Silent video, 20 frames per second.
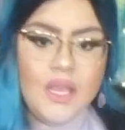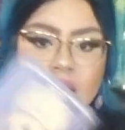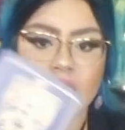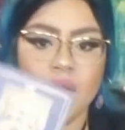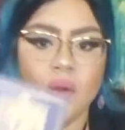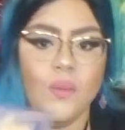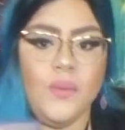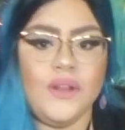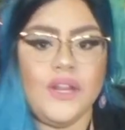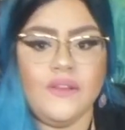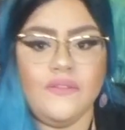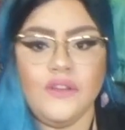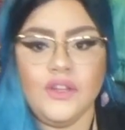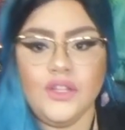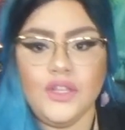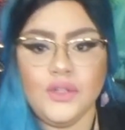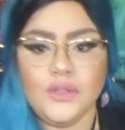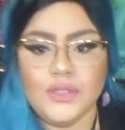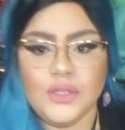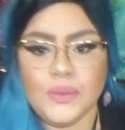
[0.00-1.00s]
Whatever
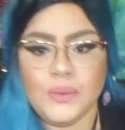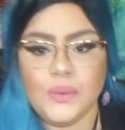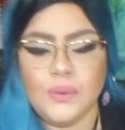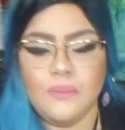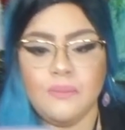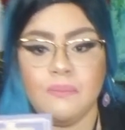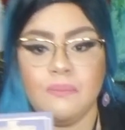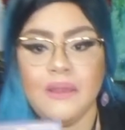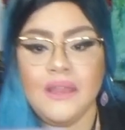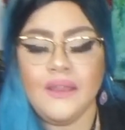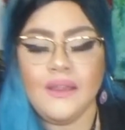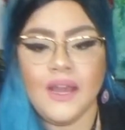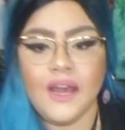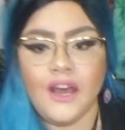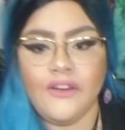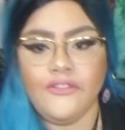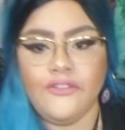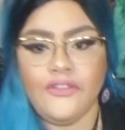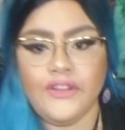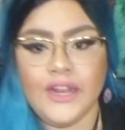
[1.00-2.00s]
you do, be
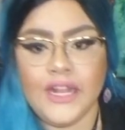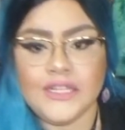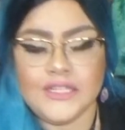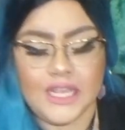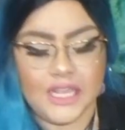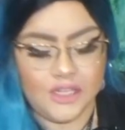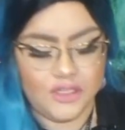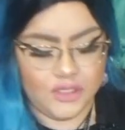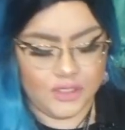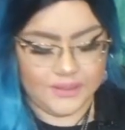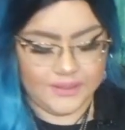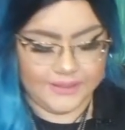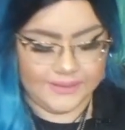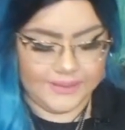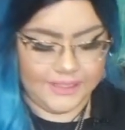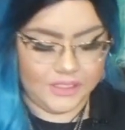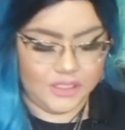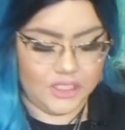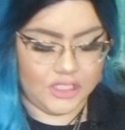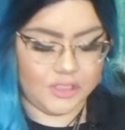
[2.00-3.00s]
confident in your
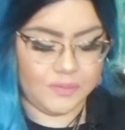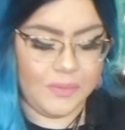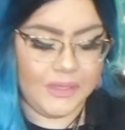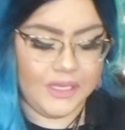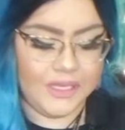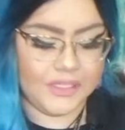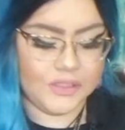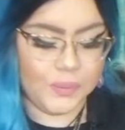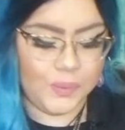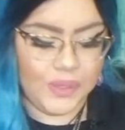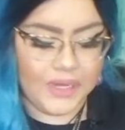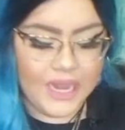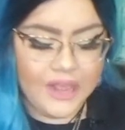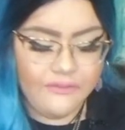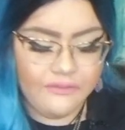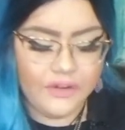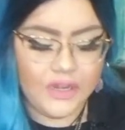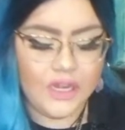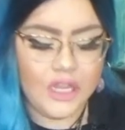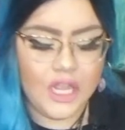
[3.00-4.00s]
decisions, because
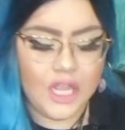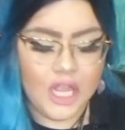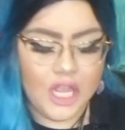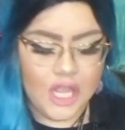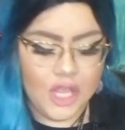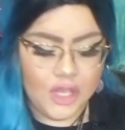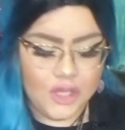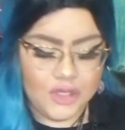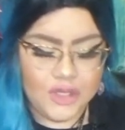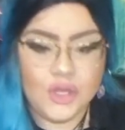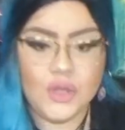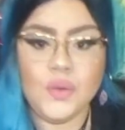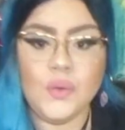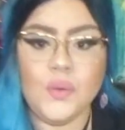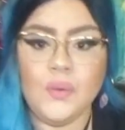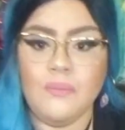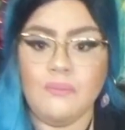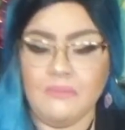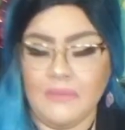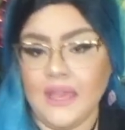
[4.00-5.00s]
whenever
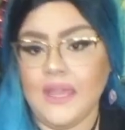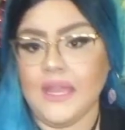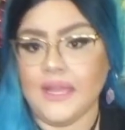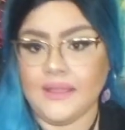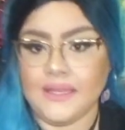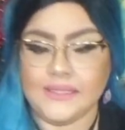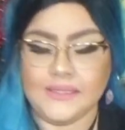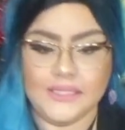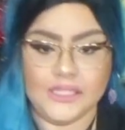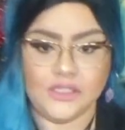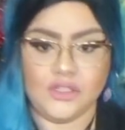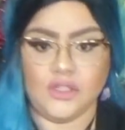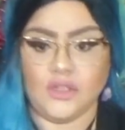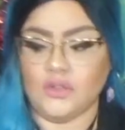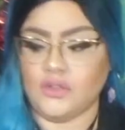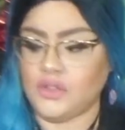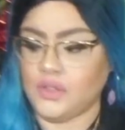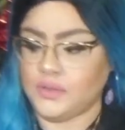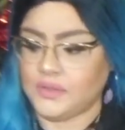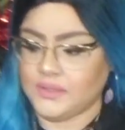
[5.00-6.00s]
you make a decision
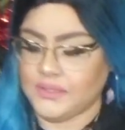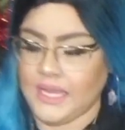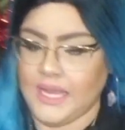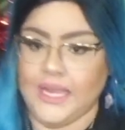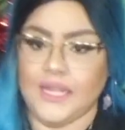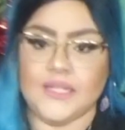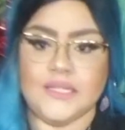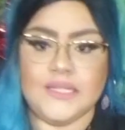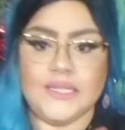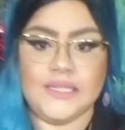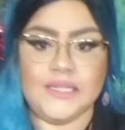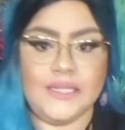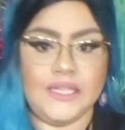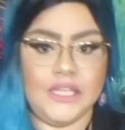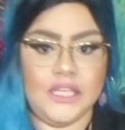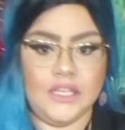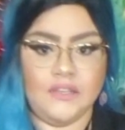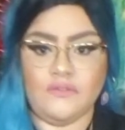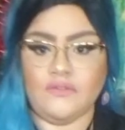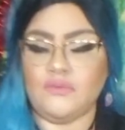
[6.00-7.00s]
to stay, to
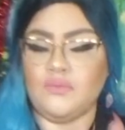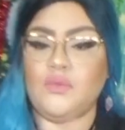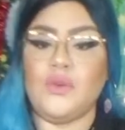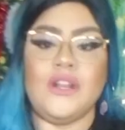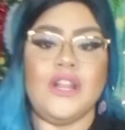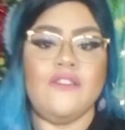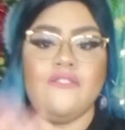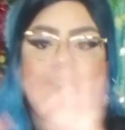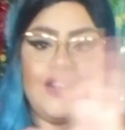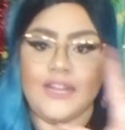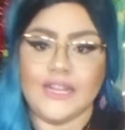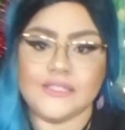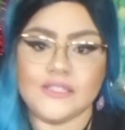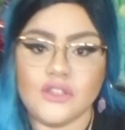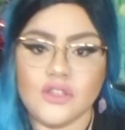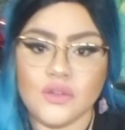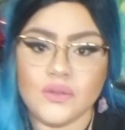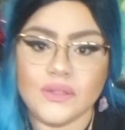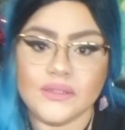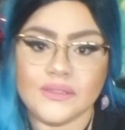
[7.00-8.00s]
leave, whatever it is
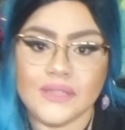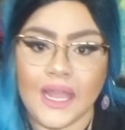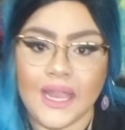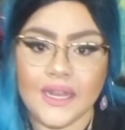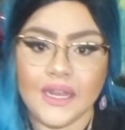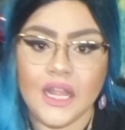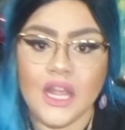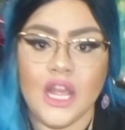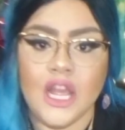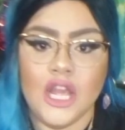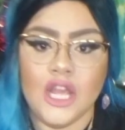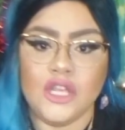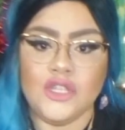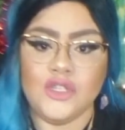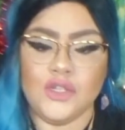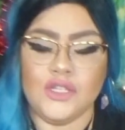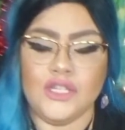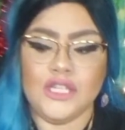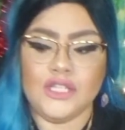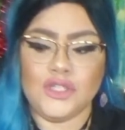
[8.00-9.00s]
that you decide,
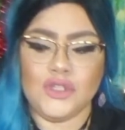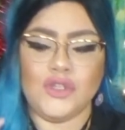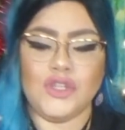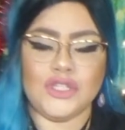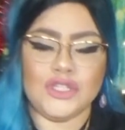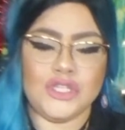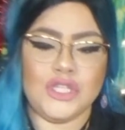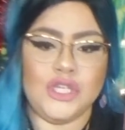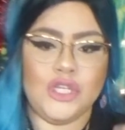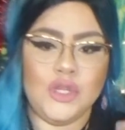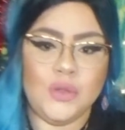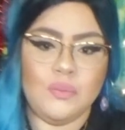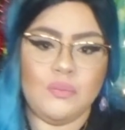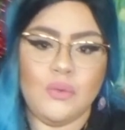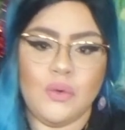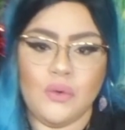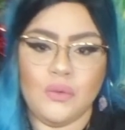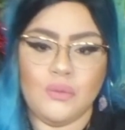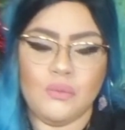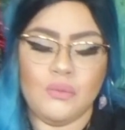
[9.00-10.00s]
you need to continue
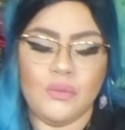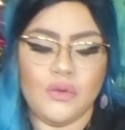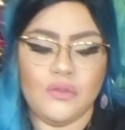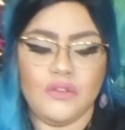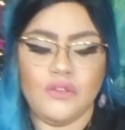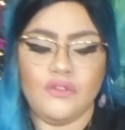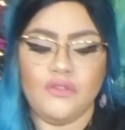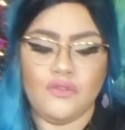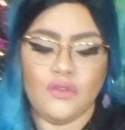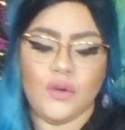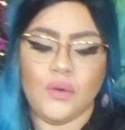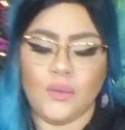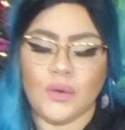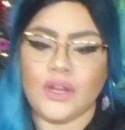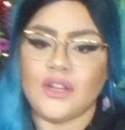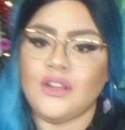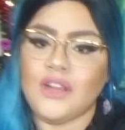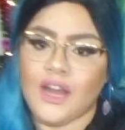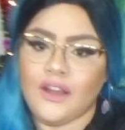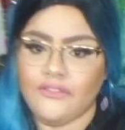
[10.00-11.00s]
moving
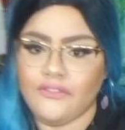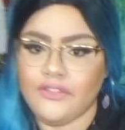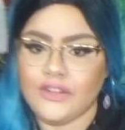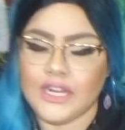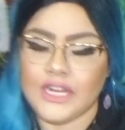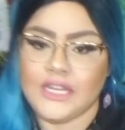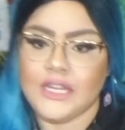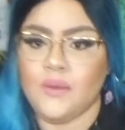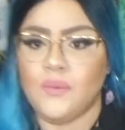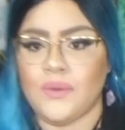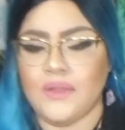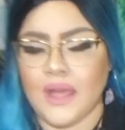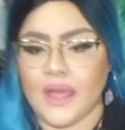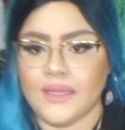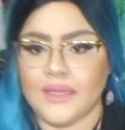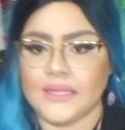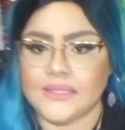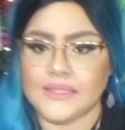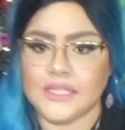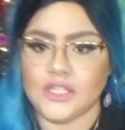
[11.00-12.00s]
forward confidently with that
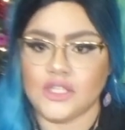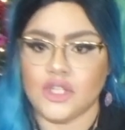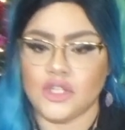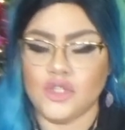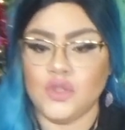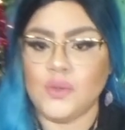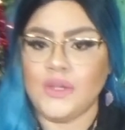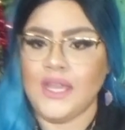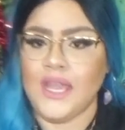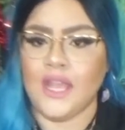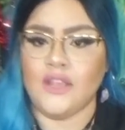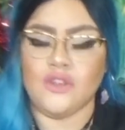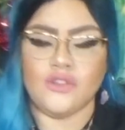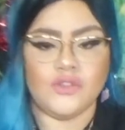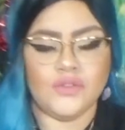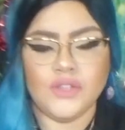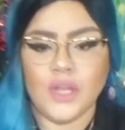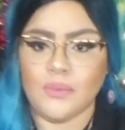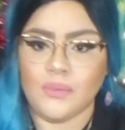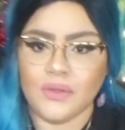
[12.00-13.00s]
decision. You can't
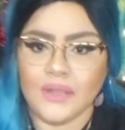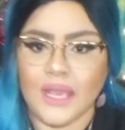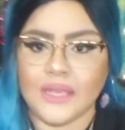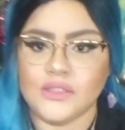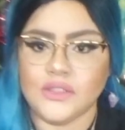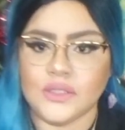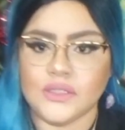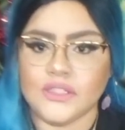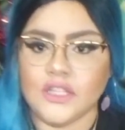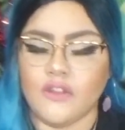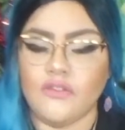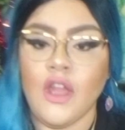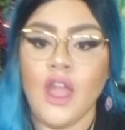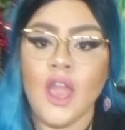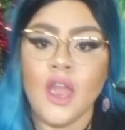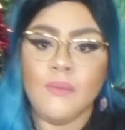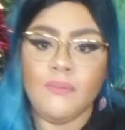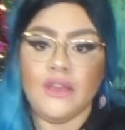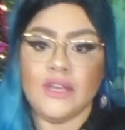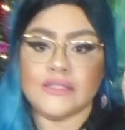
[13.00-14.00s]
just double guess yourself,
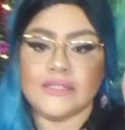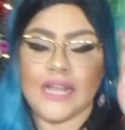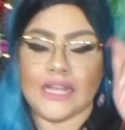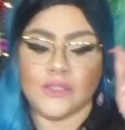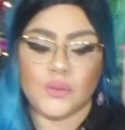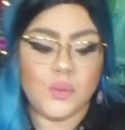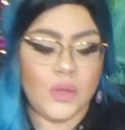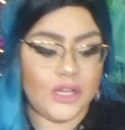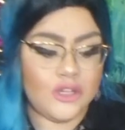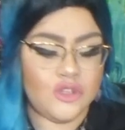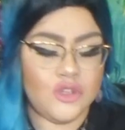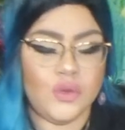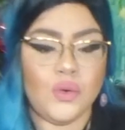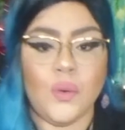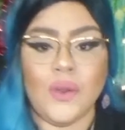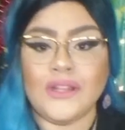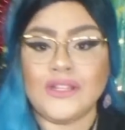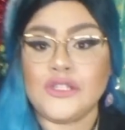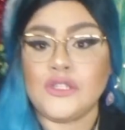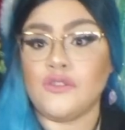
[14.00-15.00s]
because that's where you're
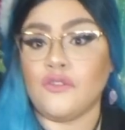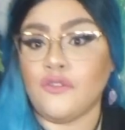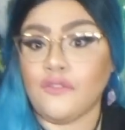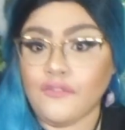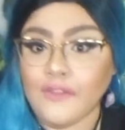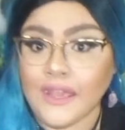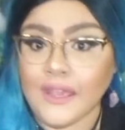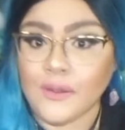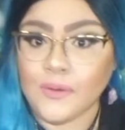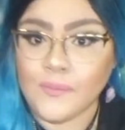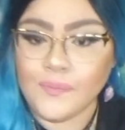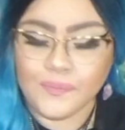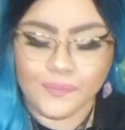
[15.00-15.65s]
going to fail.